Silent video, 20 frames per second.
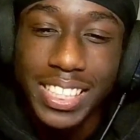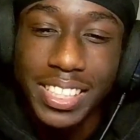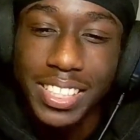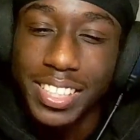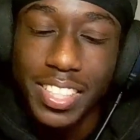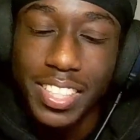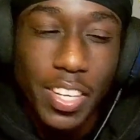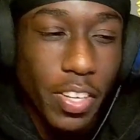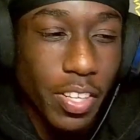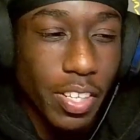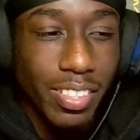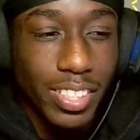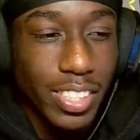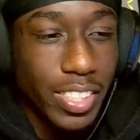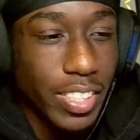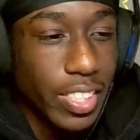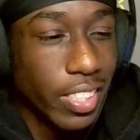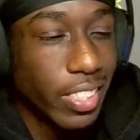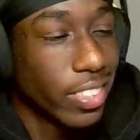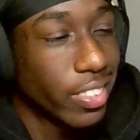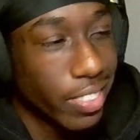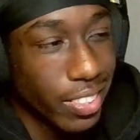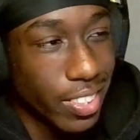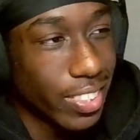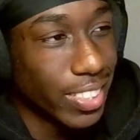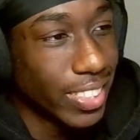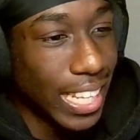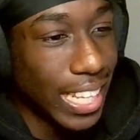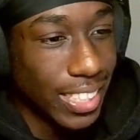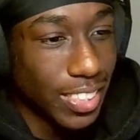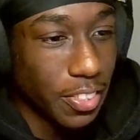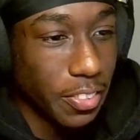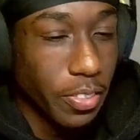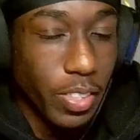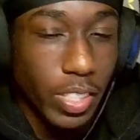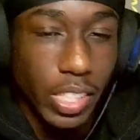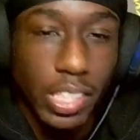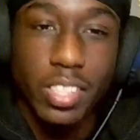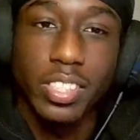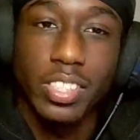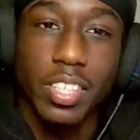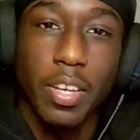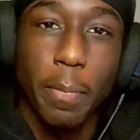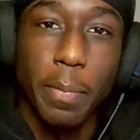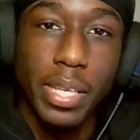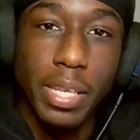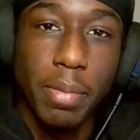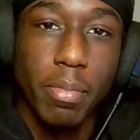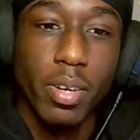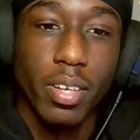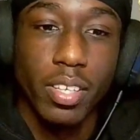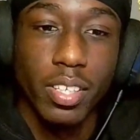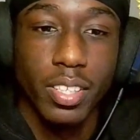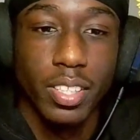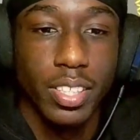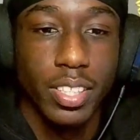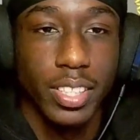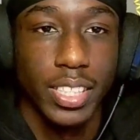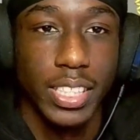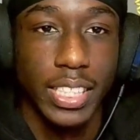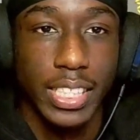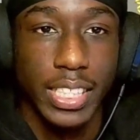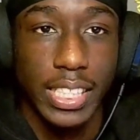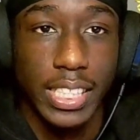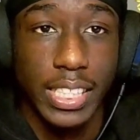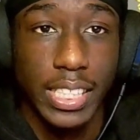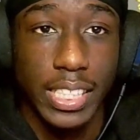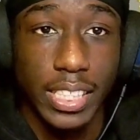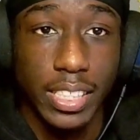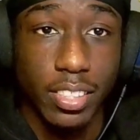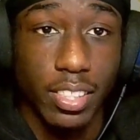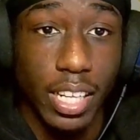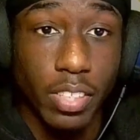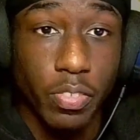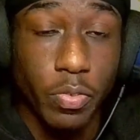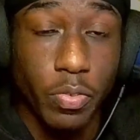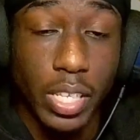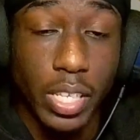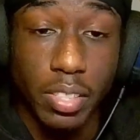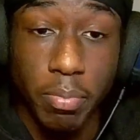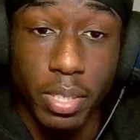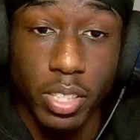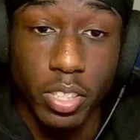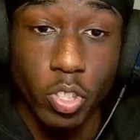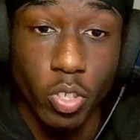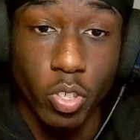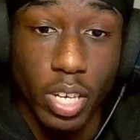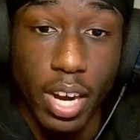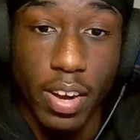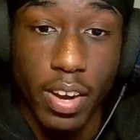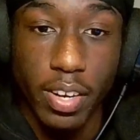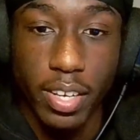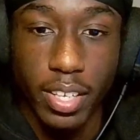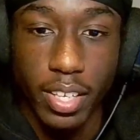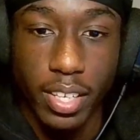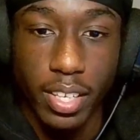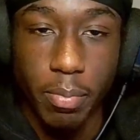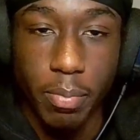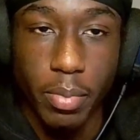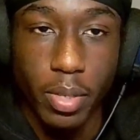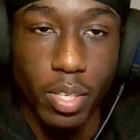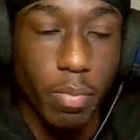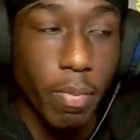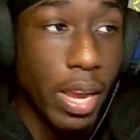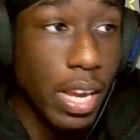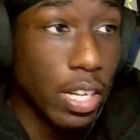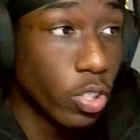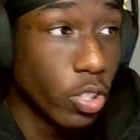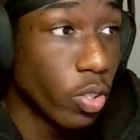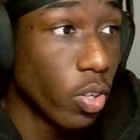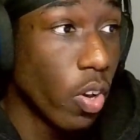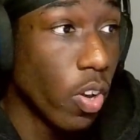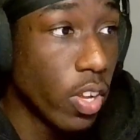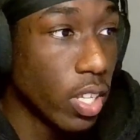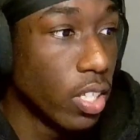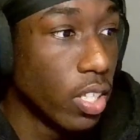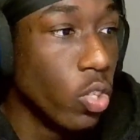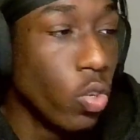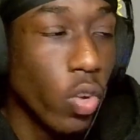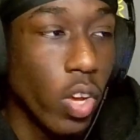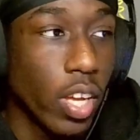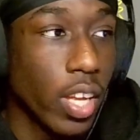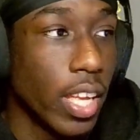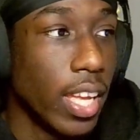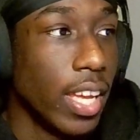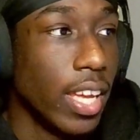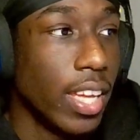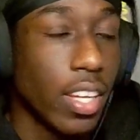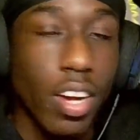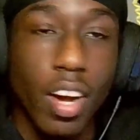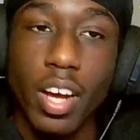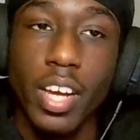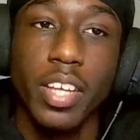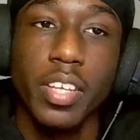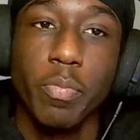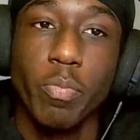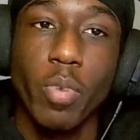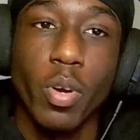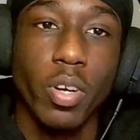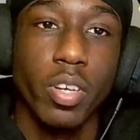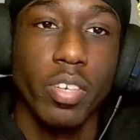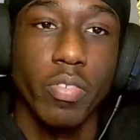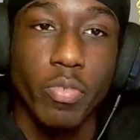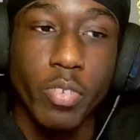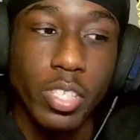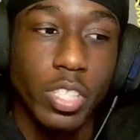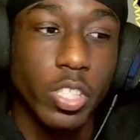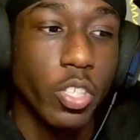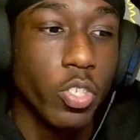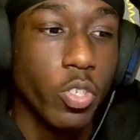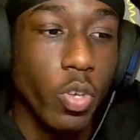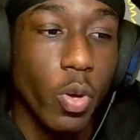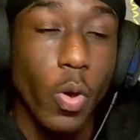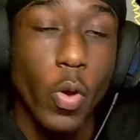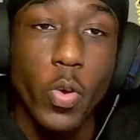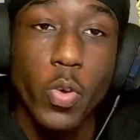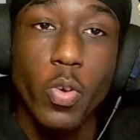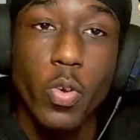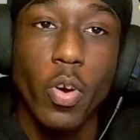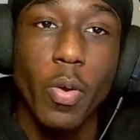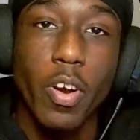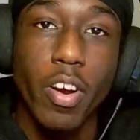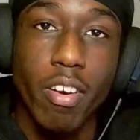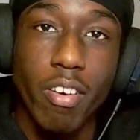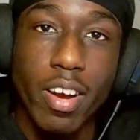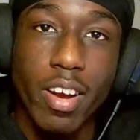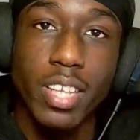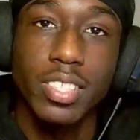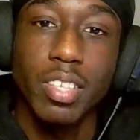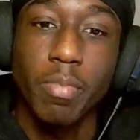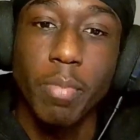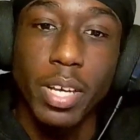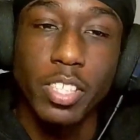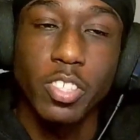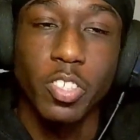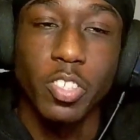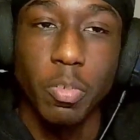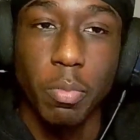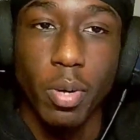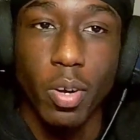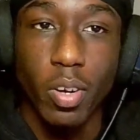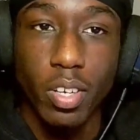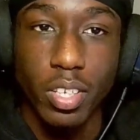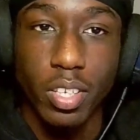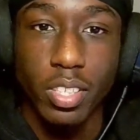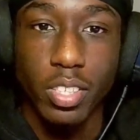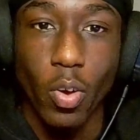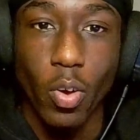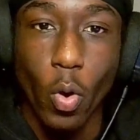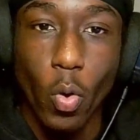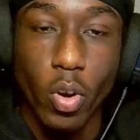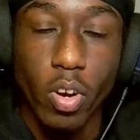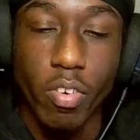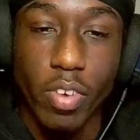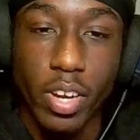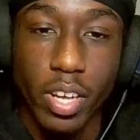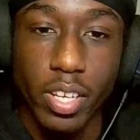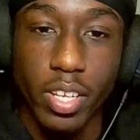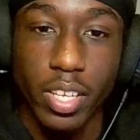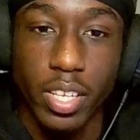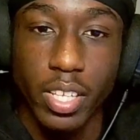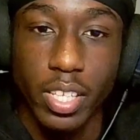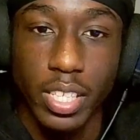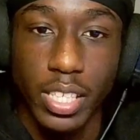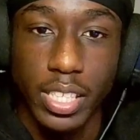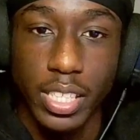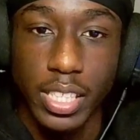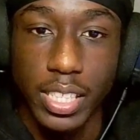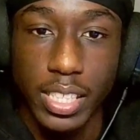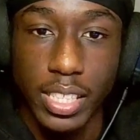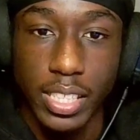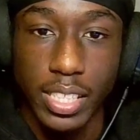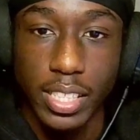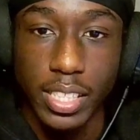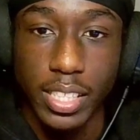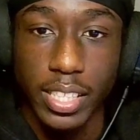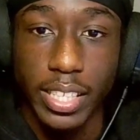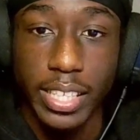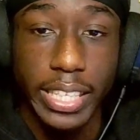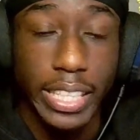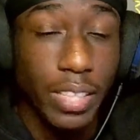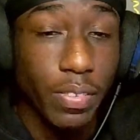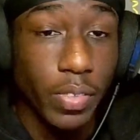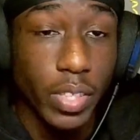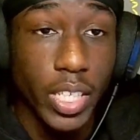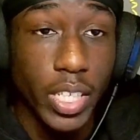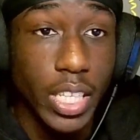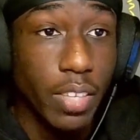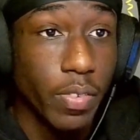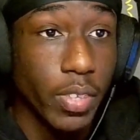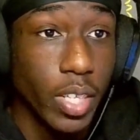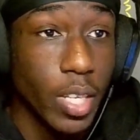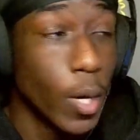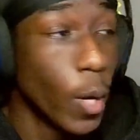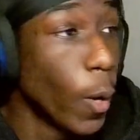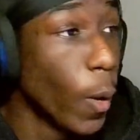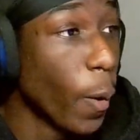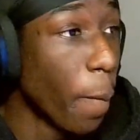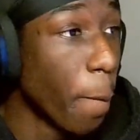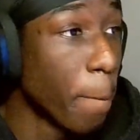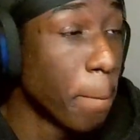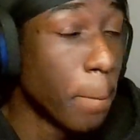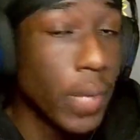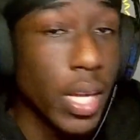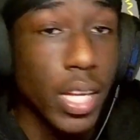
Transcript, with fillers: Percocets. to the, the song, cause that song because of the beat, bro. So that's that's Metro carrying again, bro. Metro, you, bro. Future, you owe your career to Metro, bro. Your whole career. Even even um.